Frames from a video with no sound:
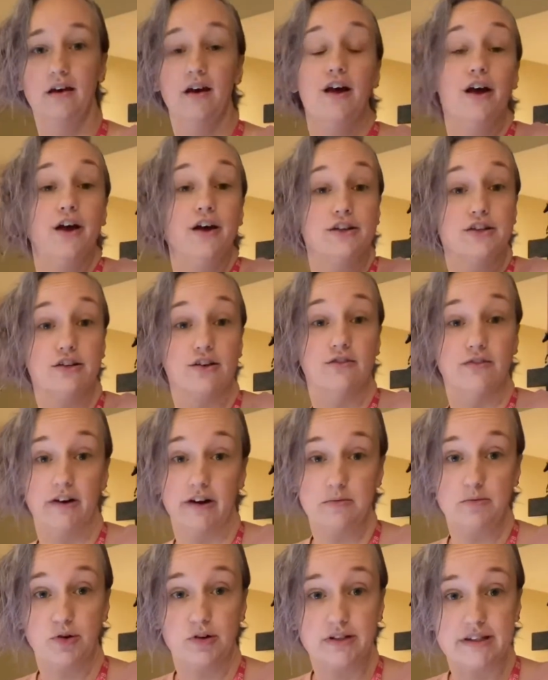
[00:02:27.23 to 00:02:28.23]
So very
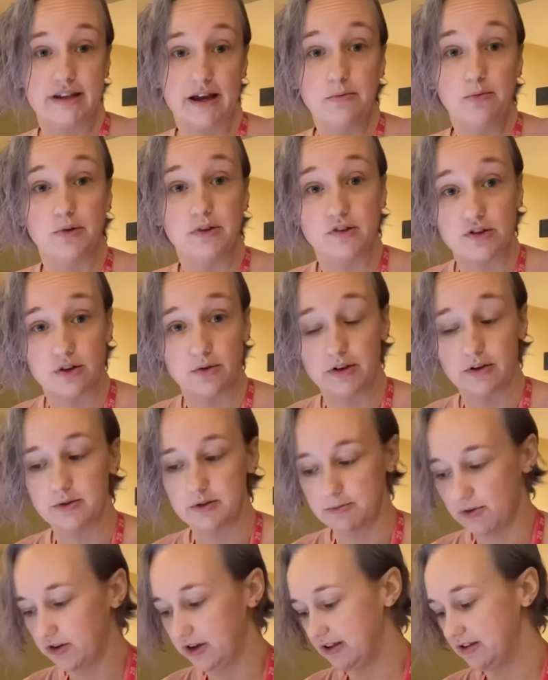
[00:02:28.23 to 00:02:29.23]
important step when sewing with small
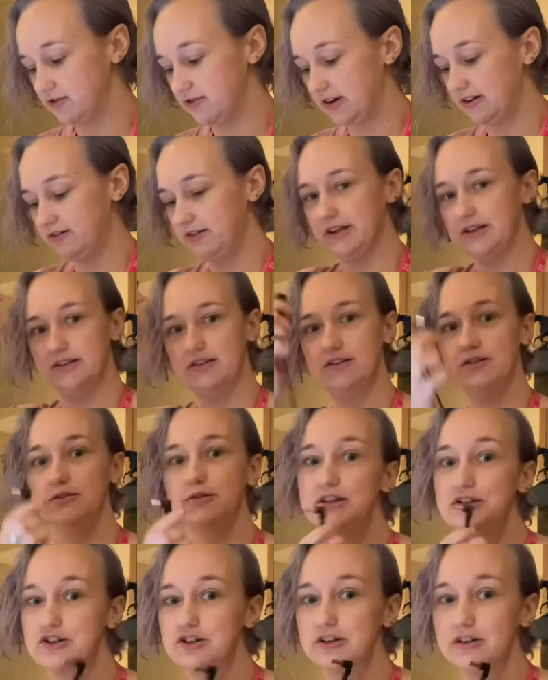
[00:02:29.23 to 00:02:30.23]
kids around is to
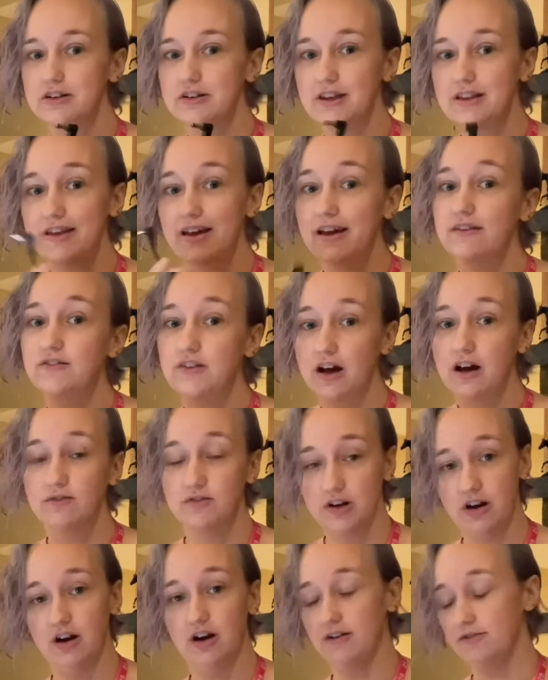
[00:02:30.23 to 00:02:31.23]
ensure that they have not run
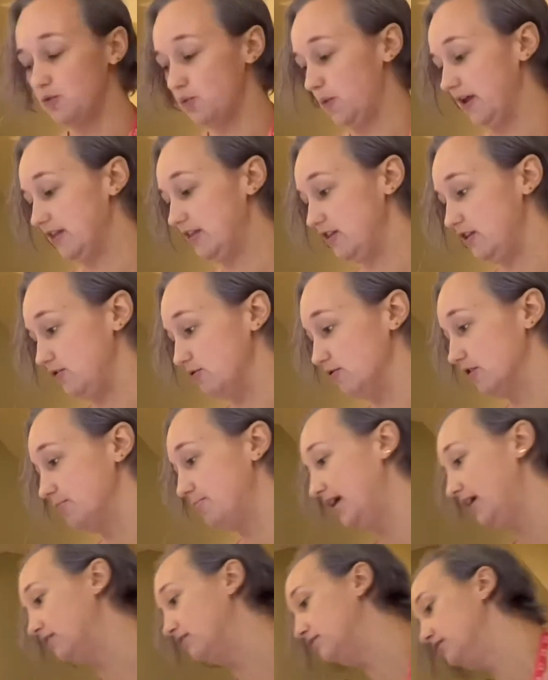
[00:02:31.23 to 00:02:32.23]
off with your pedal.